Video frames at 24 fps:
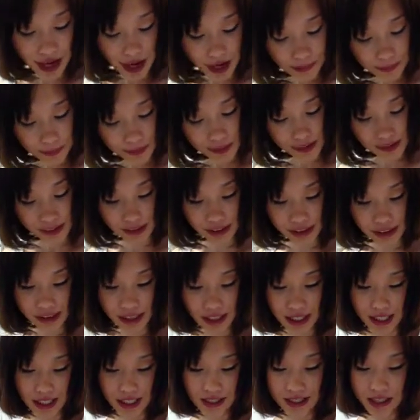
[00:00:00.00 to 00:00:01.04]

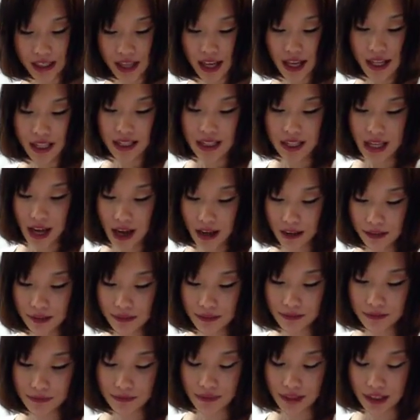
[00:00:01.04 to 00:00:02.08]
hypertension is
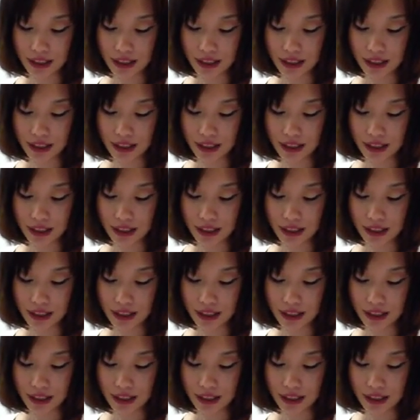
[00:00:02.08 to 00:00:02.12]
young.